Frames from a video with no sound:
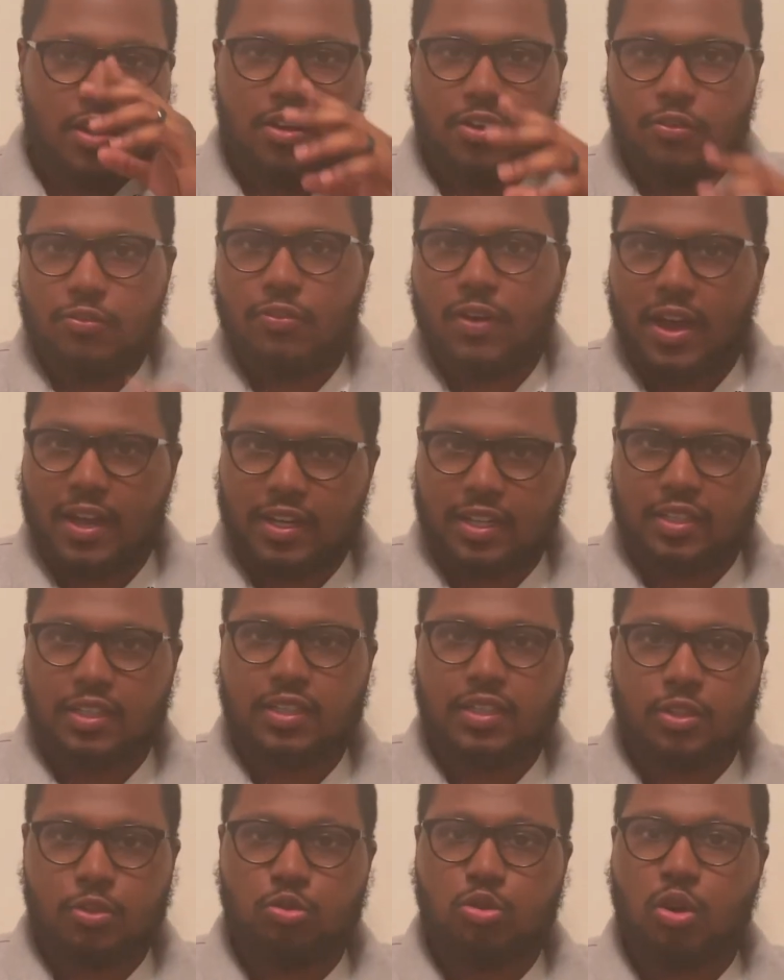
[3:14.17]

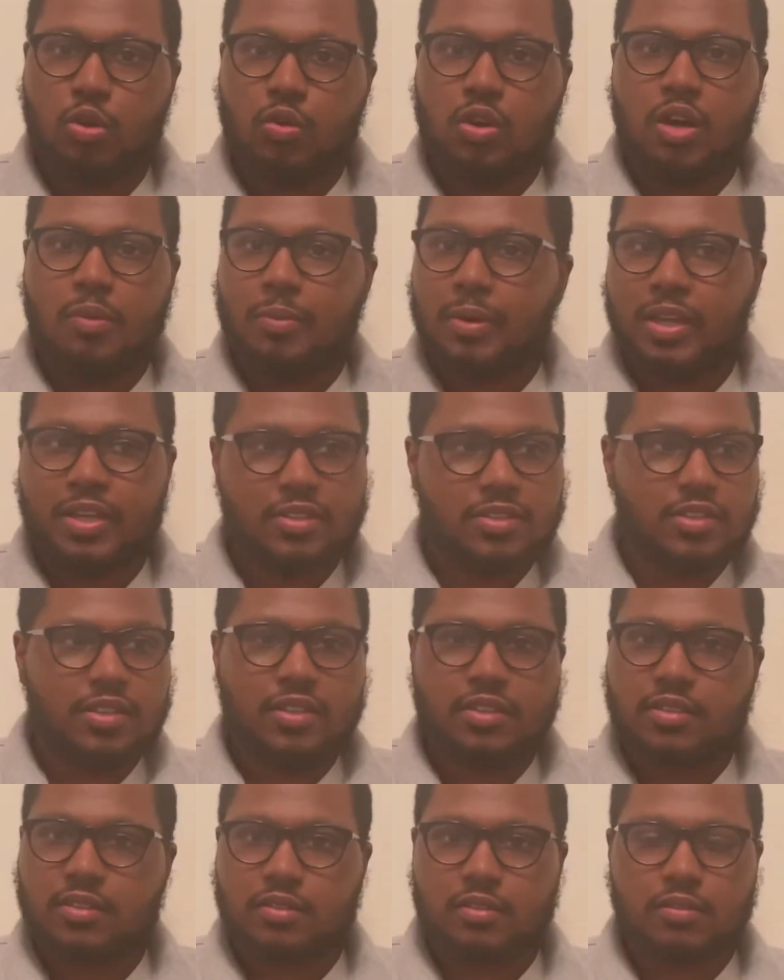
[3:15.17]
finally grow up and
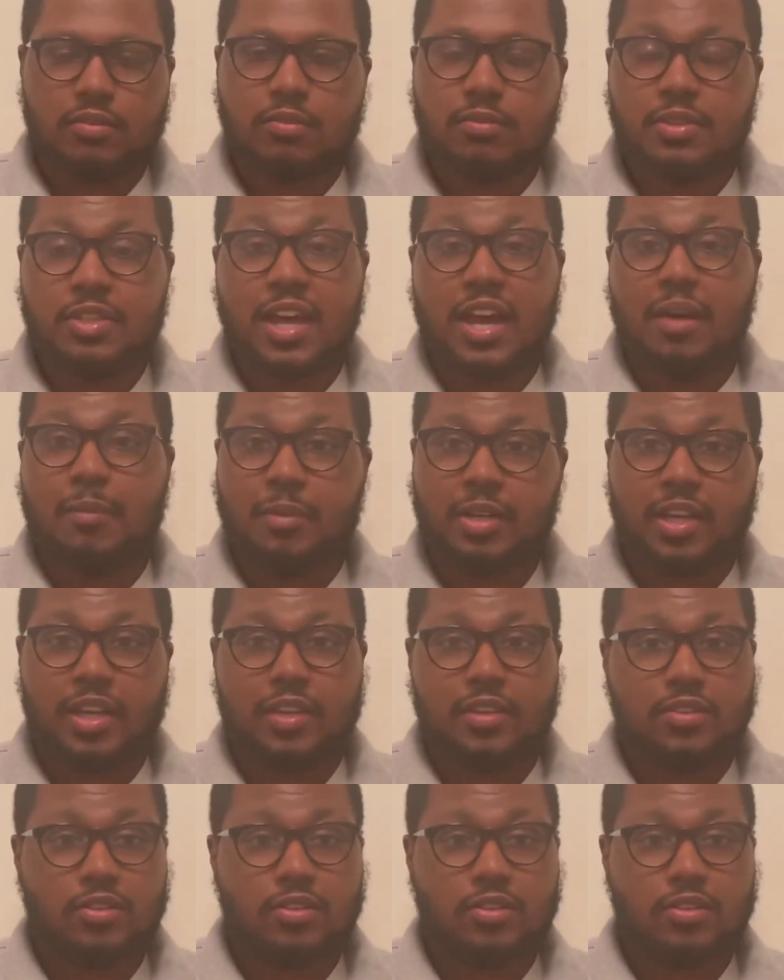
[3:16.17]
just dominate.